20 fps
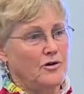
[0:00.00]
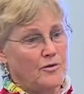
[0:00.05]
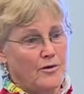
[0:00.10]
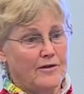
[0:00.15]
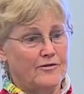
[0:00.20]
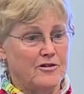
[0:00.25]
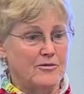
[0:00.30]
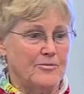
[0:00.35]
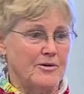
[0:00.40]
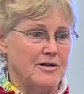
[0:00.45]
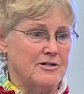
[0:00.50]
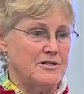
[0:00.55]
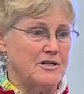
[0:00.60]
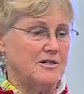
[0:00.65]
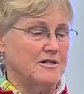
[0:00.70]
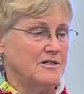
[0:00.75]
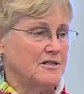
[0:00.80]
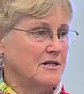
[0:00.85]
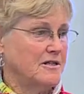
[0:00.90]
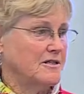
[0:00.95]
whoever the
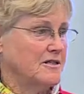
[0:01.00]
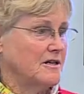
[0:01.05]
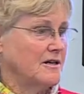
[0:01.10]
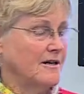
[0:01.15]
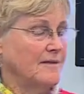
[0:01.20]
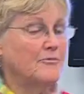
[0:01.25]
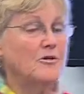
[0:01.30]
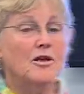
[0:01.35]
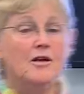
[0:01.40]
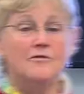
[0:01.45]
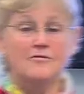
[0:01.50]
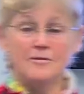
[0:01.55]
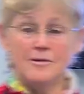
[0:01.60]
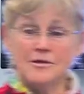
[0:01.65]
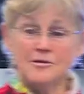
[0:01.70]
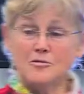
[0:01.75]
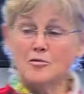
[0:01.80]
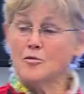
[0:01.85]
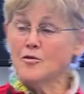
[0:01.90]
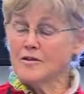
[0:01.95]
president is at the time,
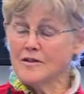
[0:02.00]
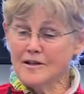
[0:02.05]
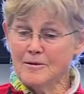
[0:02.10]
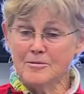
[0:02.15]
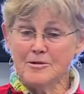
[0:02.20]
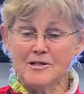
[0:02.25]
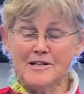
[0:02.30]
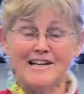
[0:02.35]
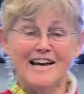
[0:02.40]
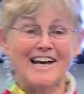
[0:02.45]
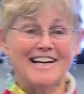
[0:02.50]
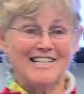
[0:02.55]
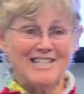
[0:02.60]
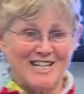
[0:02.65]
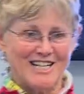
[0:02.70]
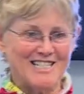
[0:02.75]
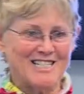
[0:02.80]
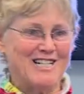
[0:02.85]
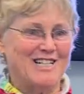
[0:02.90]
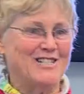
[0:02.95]
with liberty and
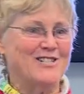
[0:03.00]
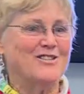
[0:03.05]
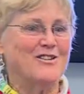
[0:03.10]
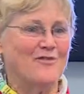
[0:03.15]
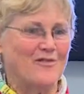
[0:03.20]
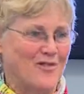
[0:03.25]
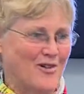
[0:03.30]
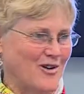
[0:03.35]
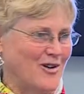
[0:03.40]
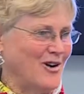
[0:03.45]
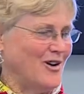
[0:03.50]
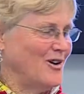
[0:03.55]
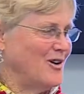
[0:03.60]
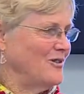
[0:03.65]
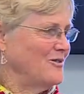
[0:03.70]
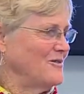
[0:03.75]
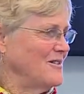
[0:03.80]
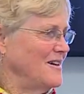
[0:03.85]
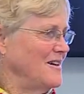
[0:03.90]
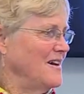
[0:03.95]
justice for
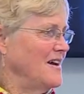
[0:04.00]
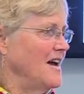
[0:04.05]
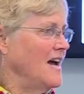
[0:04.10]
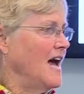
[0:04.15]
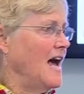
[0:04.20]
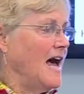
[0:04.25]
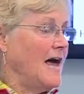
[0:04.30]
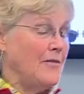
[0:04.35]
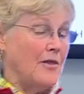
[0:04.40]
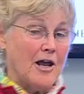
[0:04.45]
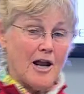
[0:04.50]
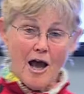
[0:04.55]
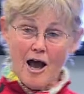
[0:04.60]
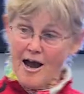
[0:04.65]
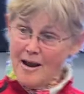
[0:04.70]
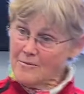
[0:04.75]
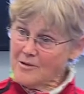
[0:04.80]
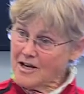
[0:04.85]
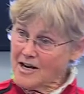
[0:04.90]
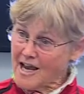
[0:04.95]
all. And then
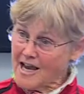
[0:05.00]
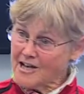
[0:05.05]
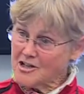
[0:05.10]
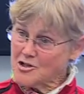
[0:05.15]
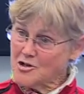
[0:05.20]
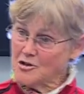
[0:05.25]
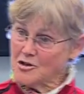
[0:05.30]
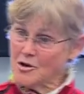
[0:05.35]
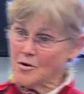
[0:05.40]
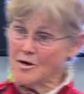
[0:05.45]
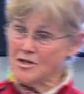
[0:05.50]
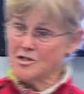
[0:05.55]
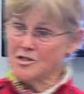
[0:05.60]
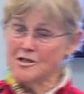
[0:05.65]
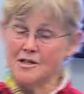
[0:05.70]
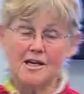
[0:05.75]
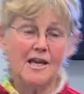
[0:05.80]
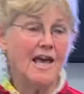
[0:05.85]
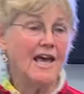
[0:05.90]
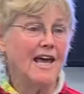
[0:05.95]
I'm going to ask you the
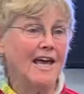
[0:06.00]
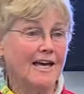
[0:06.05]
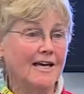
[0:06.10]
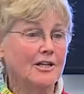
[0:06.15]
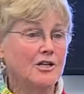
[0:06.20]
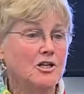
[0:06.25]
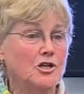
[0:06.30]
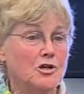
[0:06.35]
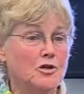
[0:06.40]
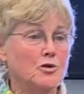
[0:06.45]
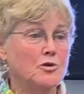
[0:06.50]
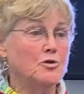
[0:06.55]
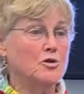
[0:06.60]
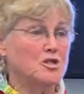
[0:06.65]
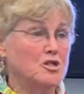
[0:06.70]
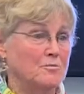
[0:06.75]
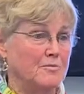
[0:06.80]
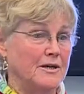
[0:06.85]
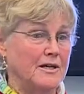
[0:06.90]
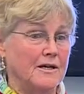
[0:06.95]
question, can you
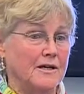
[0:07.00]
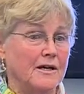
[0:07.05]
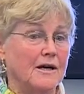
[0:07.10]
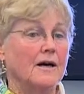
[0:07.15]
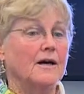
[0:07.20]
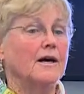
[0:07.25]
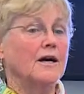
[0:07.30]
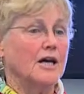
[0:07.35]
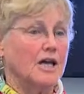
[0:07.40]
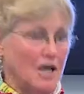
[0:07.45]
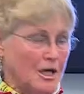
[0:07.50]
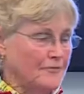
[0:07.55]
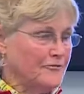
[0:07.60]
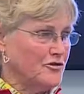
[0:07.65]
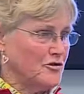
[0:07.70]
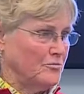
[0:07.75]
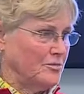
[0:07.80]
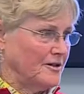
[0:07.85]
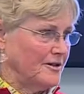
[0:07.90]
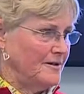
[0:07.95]
speak
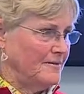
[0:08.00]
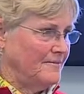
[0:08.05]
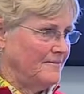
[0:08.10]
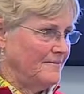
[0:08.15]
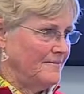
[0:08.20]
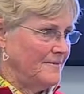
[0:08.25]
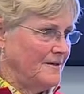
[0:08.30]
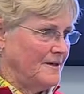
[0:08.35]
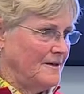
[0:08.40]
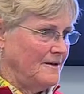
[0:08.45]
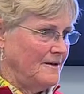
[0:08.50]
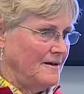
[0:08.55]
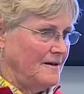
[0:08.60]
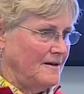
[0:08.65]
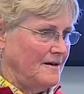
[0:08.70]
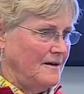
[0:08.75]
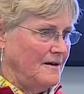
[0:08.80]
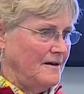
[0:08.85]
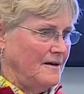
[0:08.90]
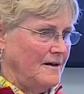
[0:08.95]
comfortably?
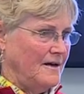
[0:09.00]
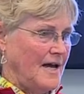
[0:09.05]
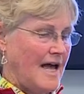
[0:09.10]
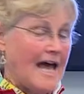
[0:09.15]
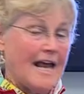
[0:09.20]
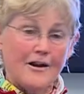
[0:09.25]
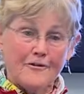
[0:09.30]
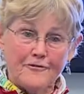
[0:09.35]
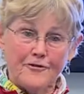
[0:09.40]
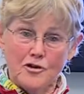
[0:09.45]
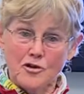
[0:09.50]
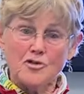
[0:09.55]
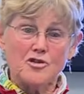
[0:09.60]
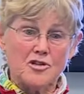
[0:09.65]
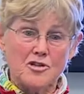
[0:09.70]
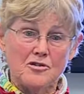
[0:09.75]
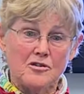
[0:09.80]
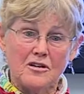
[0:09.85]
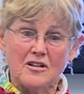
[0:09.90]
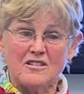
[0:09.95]
And at
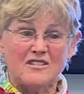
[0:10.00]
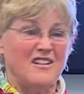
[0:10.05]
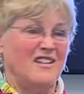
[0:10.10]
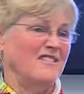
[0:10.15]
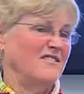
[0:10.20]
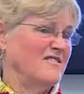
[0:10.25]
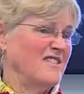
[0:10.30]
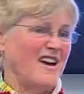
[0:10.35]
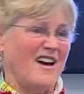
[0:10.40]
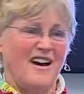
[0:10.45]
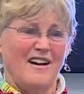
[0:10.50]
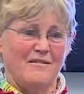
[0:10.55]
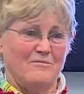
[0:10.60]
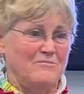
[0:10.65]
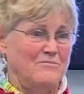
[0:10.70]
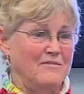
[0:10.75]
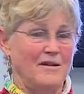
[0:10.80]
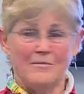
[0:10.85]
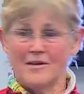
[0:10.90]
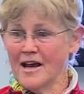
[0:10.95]
first, you're going to say, oh, yeah,
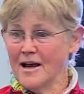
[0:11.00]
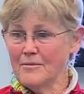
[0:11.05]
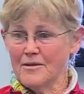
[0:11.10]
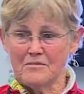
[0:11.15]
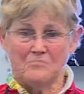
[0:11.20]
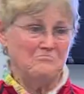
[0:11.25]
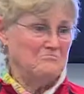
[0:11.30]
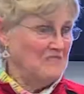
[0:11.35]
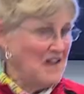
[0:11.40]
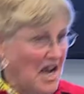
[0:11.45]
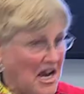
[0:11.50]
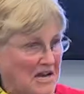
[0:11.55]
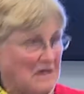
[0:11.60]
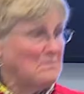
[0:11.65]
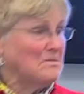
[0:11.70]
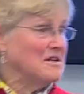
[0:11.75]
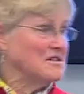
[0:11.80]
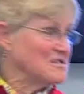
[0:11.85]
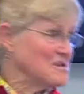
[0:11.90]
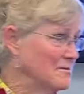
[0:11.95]
I mean, I'm at 90
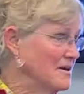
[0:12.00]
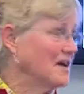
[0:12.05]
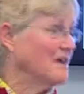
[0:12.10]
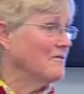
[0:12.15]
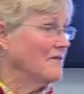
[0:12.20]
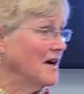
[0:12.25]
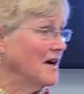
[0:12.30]
beats a minute,